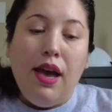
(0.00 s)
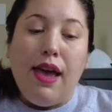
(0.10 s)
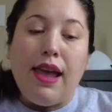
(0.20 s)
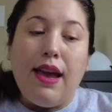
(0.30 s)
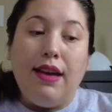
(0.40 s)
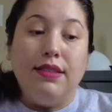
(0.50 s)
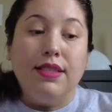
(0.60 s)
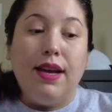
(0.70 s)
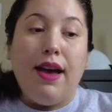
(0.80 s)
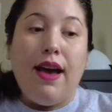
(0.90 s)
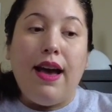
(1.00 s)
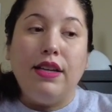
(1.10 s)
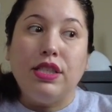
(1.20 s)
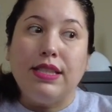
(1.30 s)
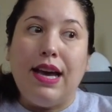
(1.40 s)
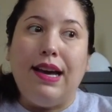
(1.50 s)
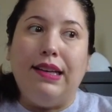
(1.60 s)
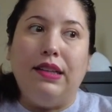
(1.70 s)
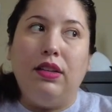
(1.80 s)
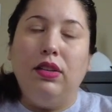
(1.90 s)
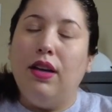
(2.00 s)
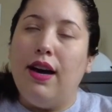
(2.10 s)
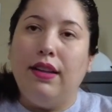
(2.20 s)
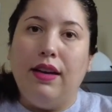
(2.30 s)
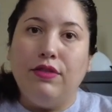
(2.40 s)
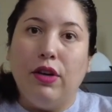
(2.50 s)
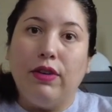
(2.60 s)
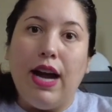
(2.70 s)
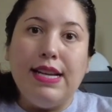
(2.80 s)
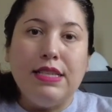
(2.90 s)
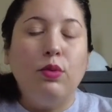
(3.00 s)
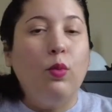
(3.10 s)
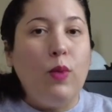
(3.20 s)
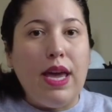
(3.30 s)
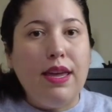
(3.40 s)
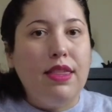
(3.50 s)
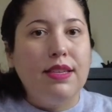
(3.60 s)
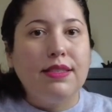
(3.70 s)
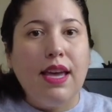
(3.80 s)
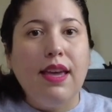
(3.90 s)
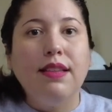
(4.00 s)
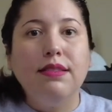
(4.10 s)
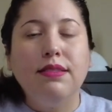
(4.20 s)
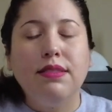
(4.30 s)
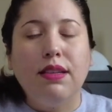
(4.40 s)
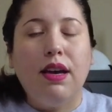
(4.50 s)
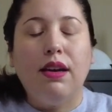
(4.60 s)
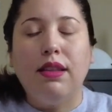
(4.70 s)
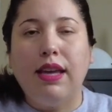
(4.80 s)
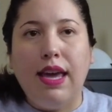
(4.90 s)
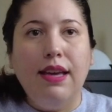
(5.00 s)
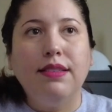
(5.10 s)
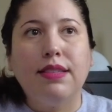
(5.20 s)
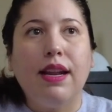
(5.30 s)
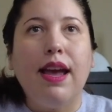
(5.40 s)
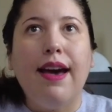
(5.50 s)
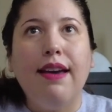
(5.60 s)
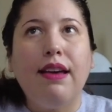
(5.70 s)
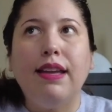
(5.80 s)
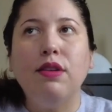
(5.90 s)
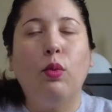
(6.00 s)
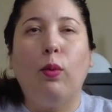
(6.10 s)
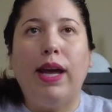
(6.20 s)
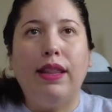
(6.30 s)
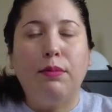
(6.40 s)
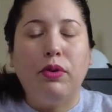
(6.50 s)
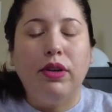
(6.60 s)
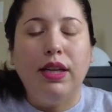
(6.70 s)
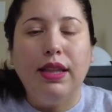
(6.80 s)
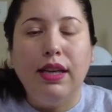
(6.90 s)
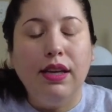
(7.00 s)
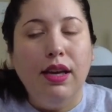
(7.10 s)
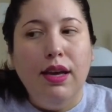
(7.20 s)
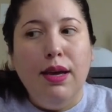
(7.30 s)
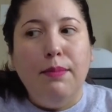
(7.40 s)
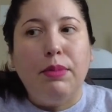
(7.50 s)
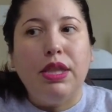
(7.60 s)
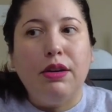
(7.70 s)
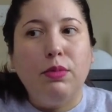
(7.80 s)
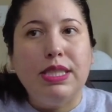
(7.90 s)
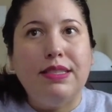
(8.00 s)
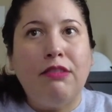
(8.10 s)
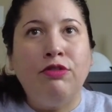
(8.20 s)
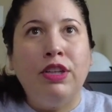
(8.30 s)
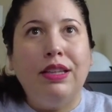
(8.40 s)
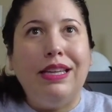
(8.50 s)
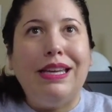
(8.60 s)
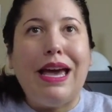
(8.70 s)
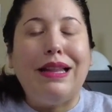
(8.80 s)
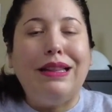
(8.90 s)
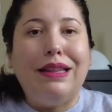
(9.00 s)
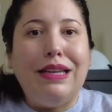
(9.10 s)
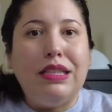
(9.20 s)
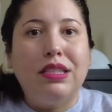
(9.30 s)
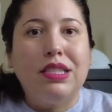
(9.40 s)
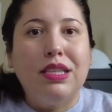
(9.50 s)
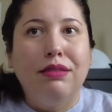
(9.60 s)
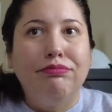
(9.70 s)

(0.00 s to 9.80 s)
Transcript: And I just had a lot left over. I didn't weigh the skeins, the cakes that I had. I didn't weigh them or anything, but there was definitely at least,